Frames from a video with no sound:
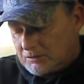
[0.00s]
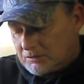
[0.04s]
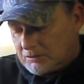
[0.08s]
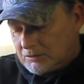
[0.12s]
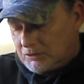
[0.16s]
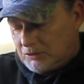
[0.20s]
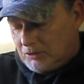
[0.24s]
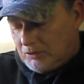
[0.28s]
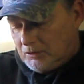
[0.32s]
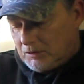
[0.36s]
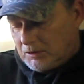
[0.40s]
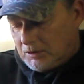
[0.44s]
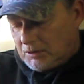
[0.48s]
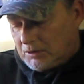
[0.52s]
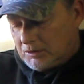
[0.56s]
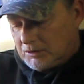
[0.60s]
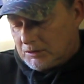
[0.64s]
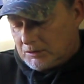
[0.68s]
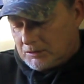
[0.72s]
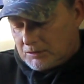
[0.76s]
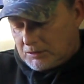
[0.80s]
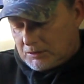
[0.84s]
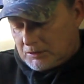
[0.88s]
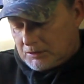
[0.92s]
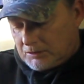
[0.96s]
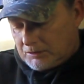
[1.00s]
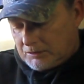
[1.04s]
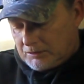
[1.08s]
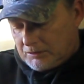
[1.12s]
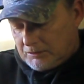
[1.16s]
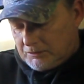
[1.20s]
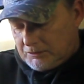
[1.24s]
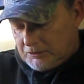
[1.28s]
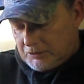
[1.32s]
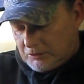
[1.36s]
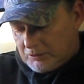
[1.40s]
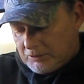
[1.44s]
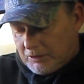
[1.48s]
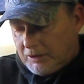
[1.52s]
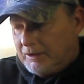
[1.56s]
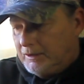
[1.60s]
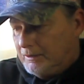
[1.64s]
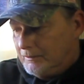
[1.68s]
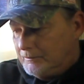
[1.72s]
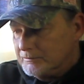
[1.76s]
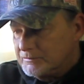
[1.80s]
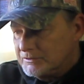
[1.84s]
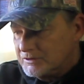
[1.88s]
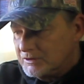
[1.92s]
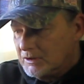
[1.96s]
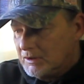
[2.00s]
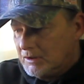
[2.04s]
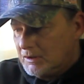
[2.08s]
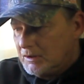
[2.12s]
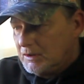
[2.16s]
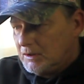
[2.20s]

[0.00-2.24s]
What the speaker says: your limbs.